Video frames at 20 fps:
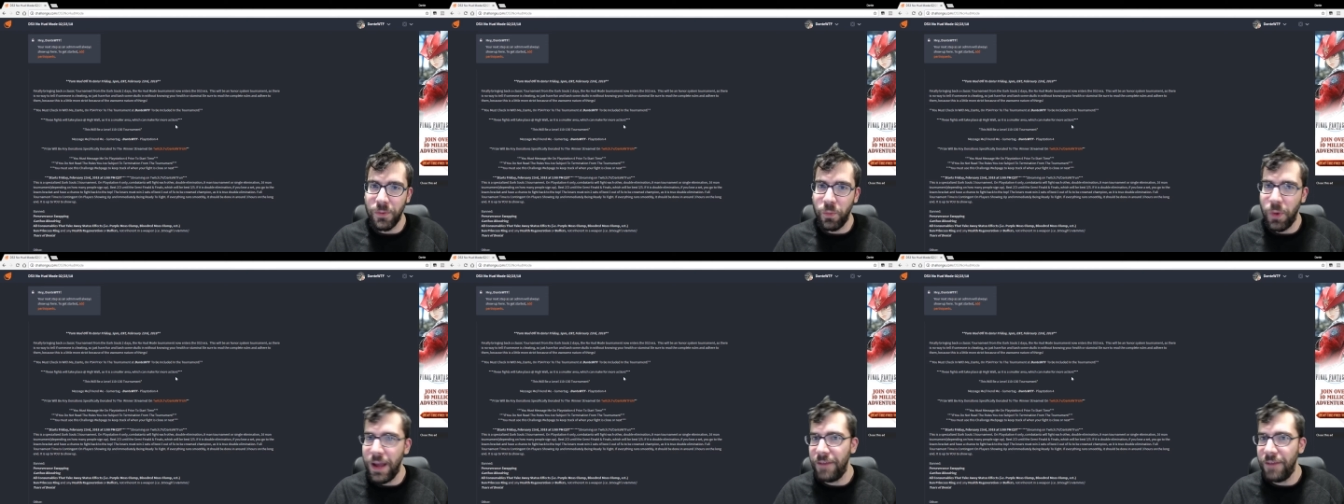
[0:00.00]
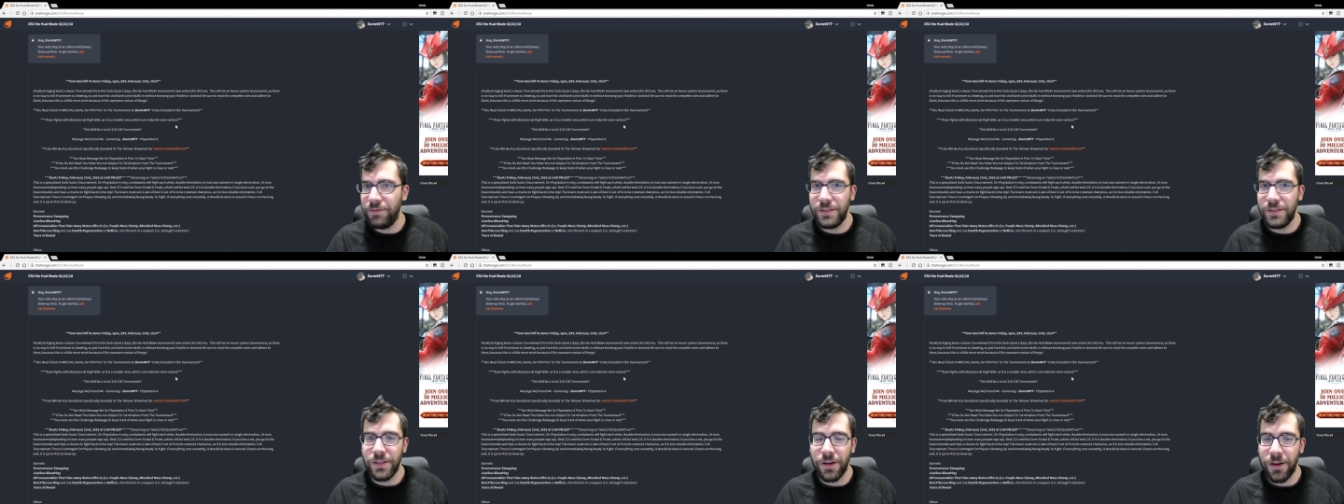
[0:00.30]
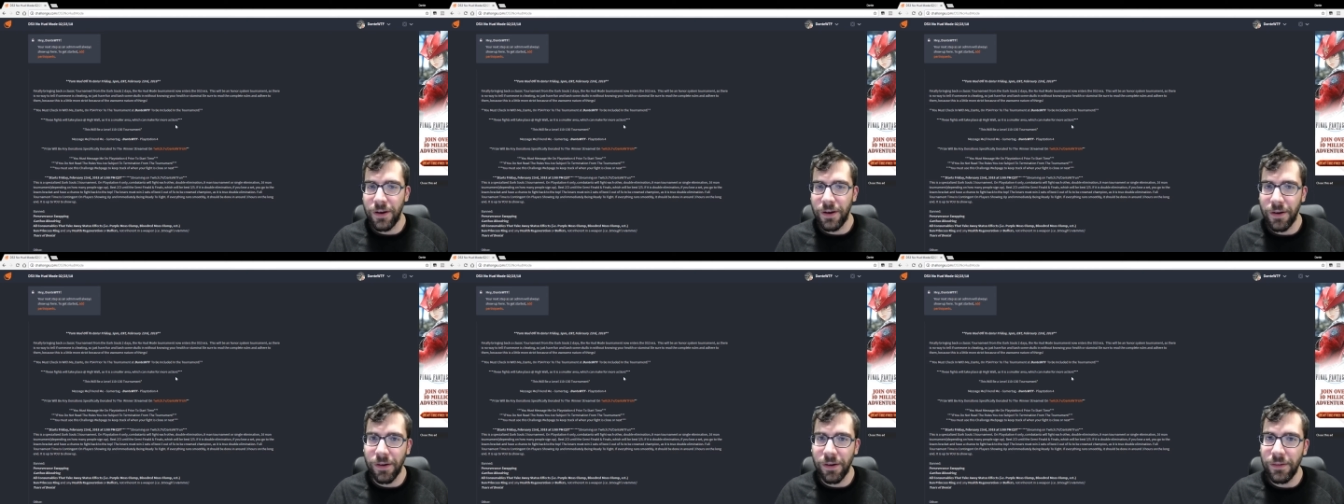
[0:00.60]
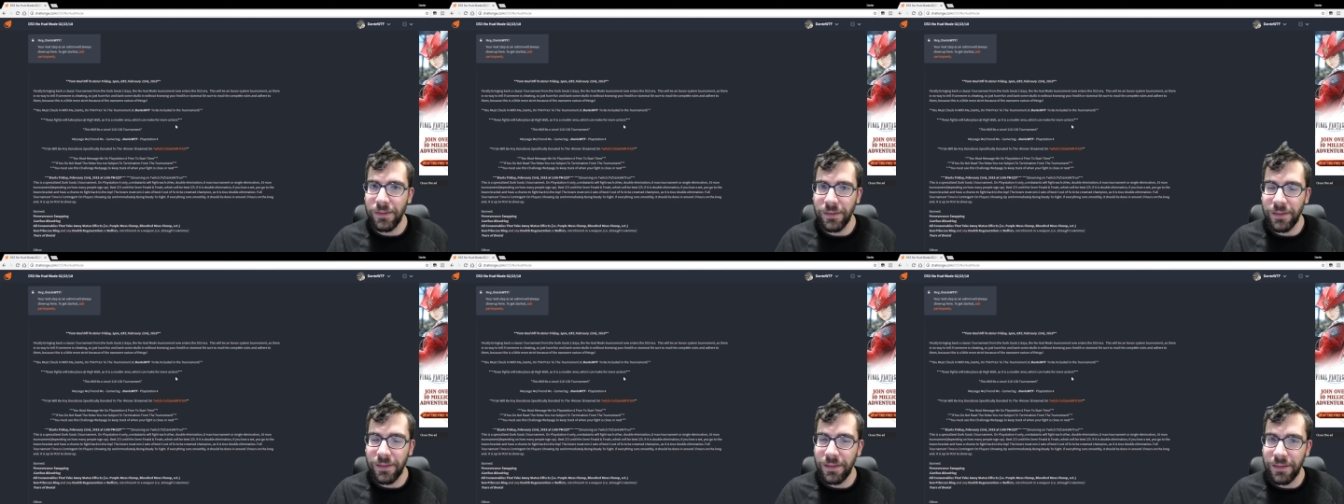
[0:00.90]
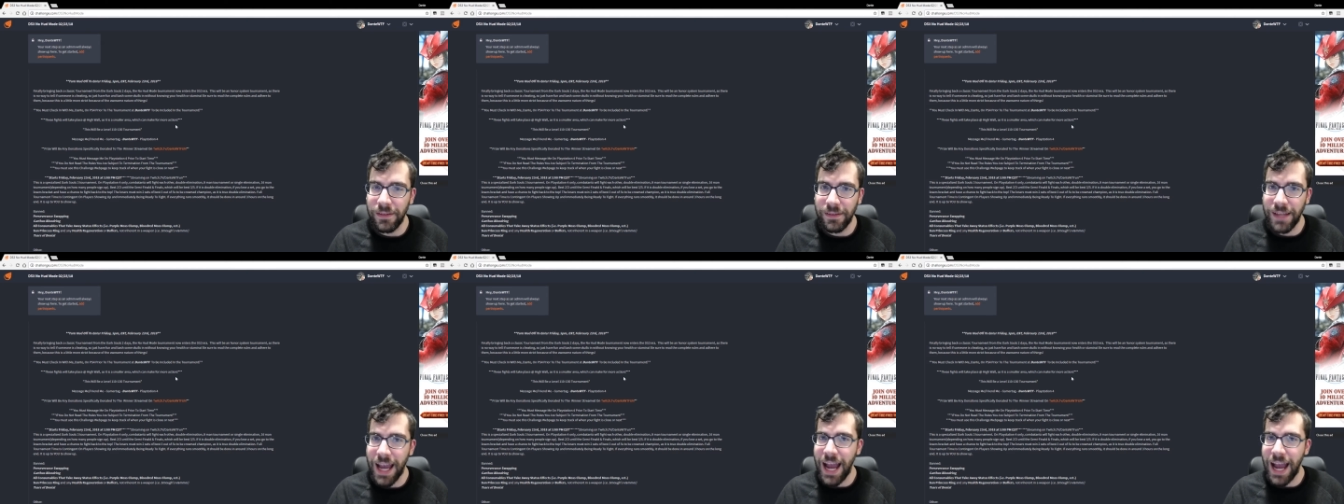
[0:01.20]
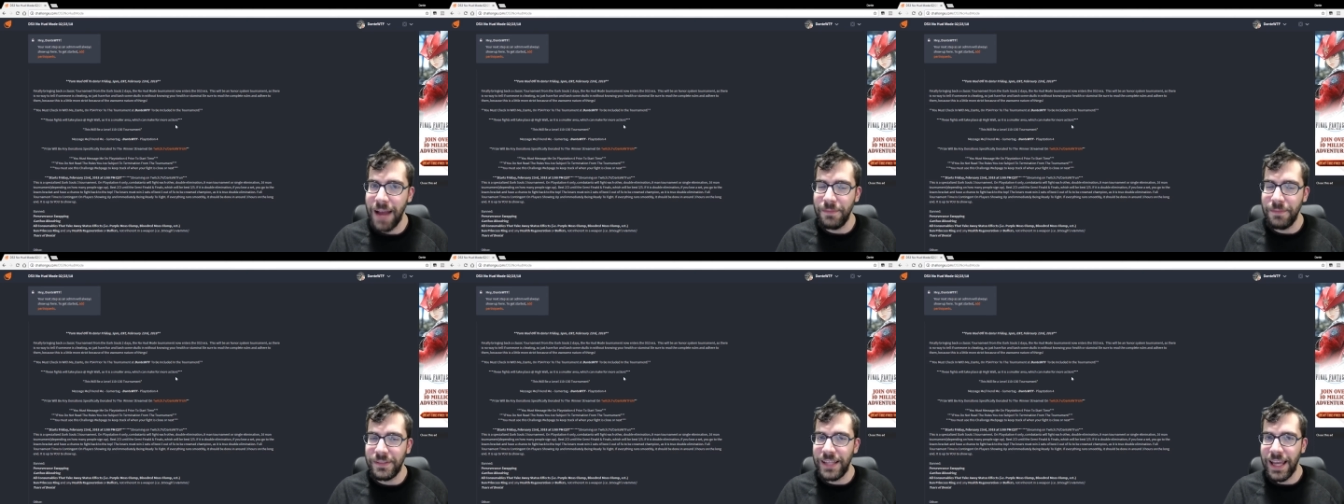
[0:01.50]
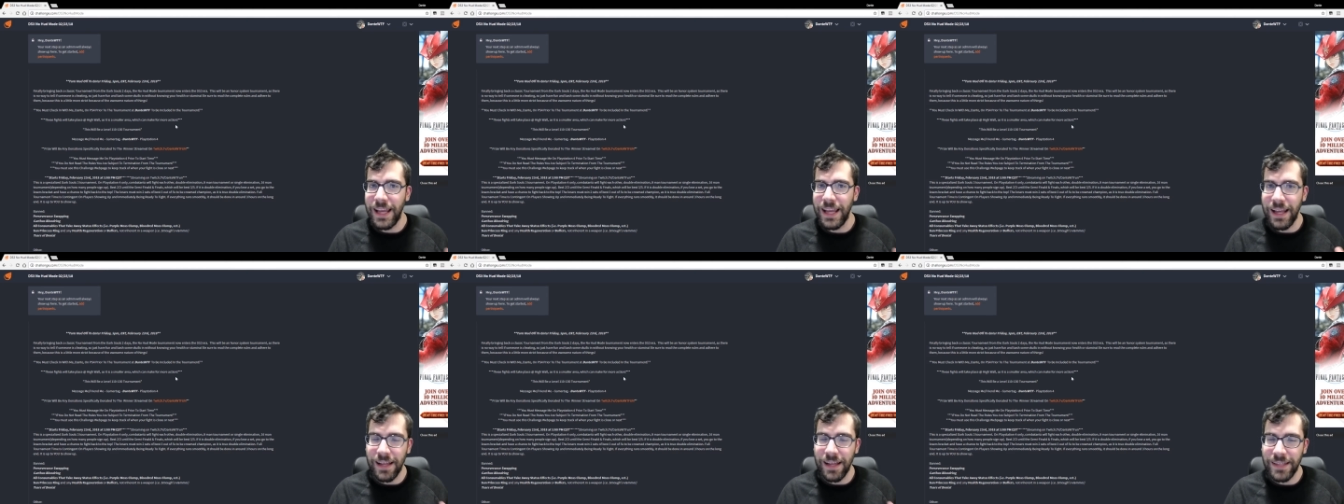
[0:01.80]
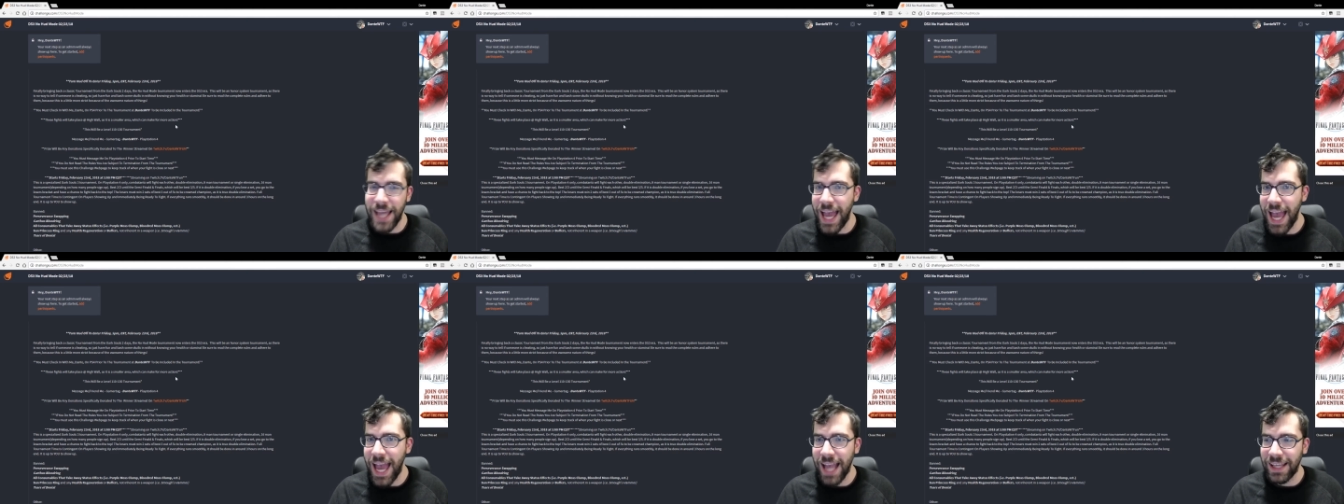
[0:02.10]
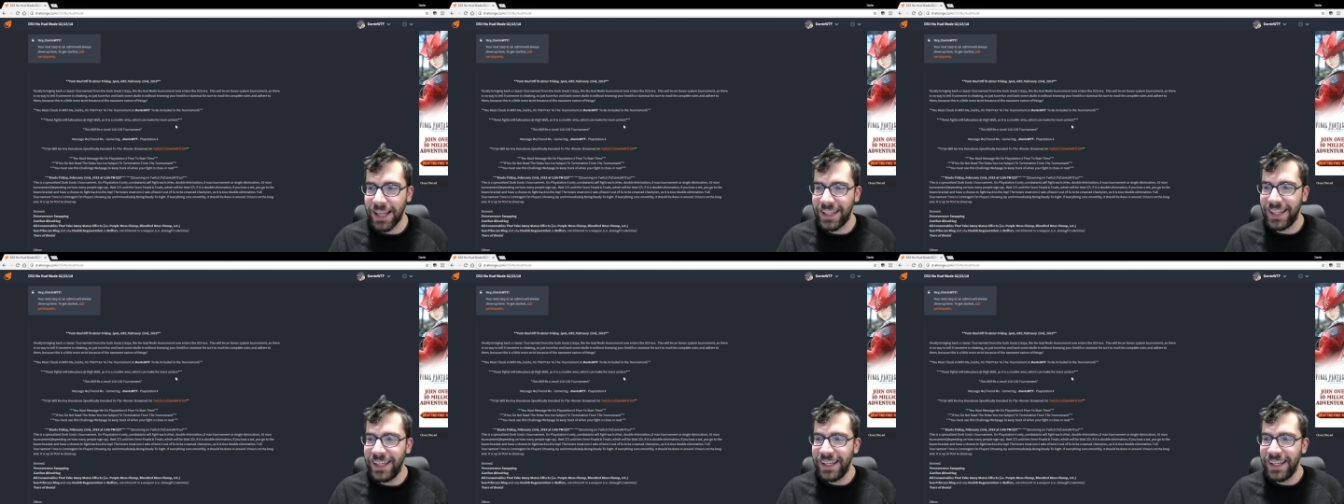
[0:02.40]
whiffs or times they attack